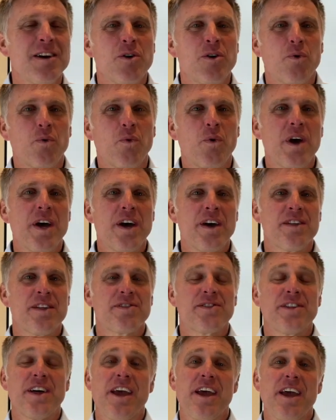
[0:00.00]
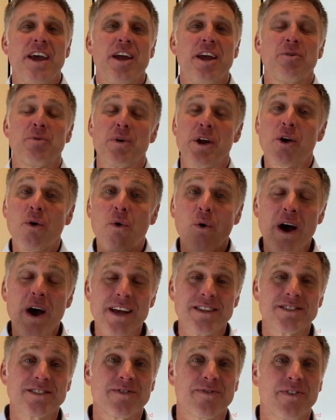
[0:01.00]
with a
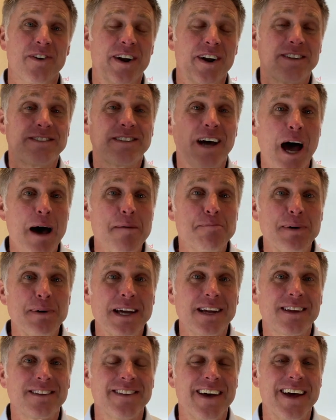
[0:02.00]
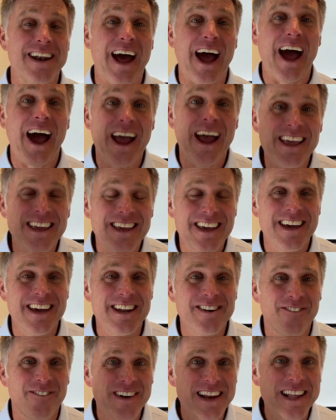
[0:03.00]
request for a topic that I can
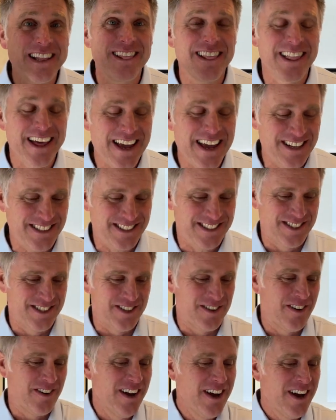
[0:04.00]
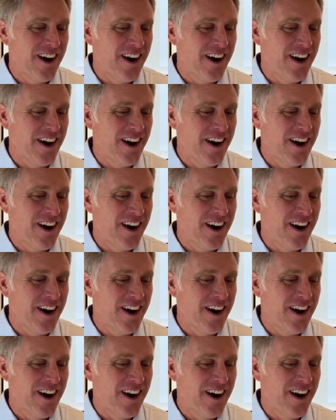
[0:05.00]
relate to.